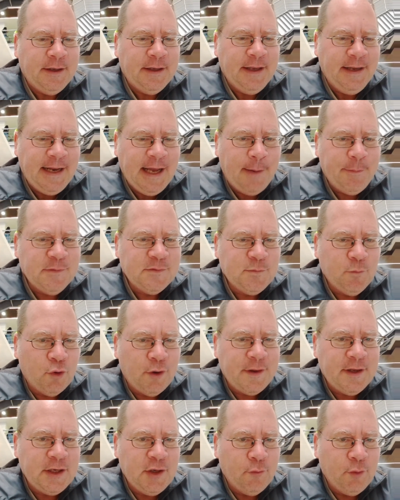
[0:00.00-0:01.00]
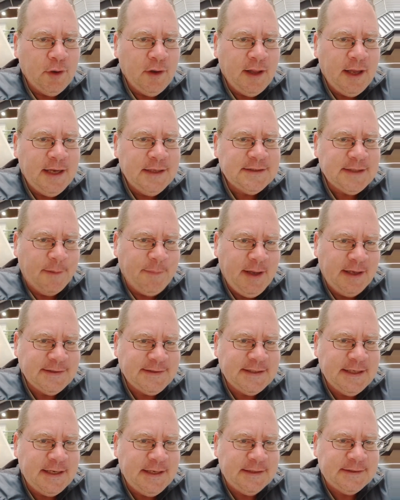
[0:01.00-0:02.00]
it happens more than you realize. I'm not
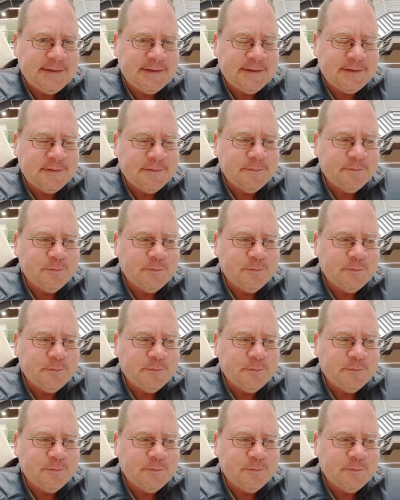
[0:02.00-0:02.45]
saying it's